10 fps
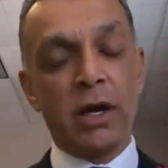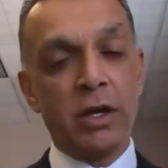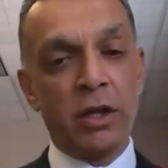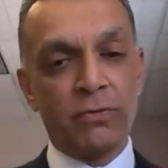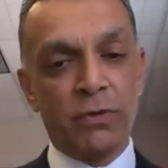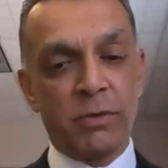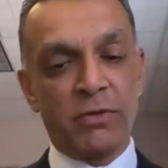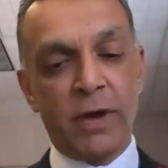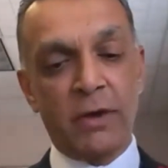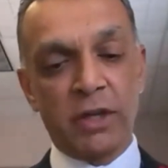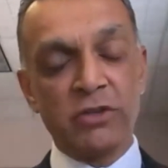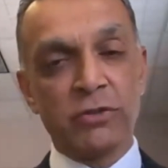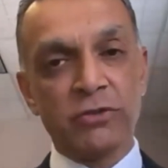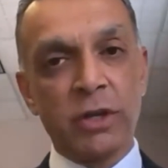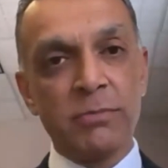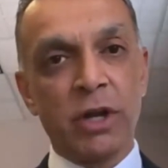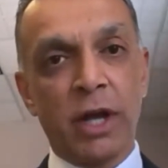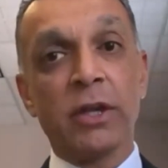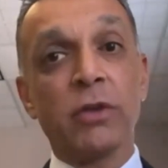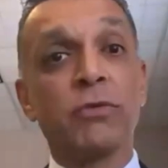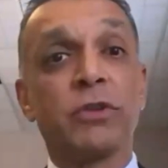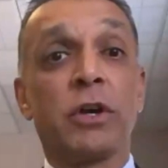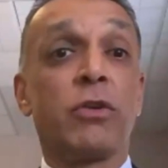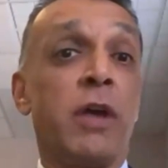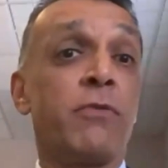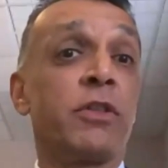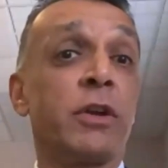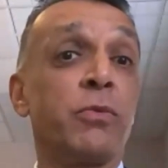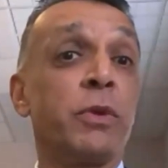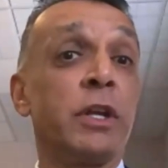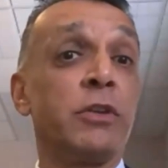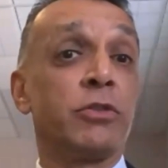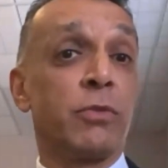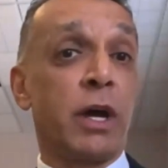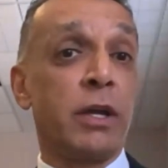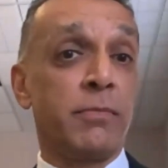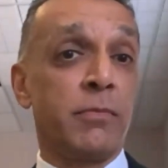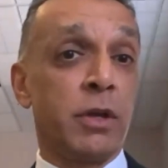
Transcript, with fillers: you know, from a foundational standpoint, I think we've done everything we need to, right?